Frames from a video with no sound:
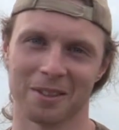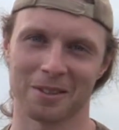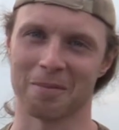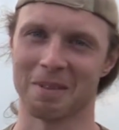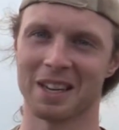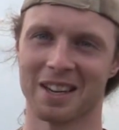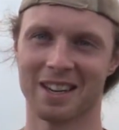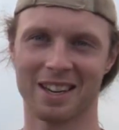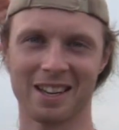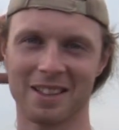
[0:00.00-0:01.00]
out to me,
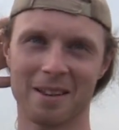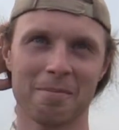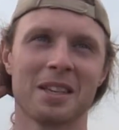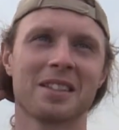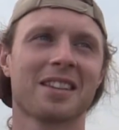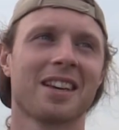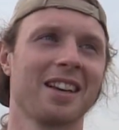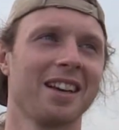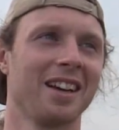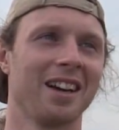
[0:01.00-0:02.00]
and that means
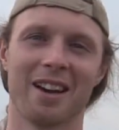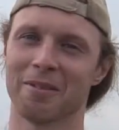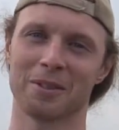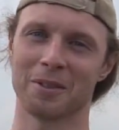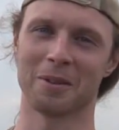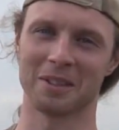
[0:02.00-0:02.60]
I have to go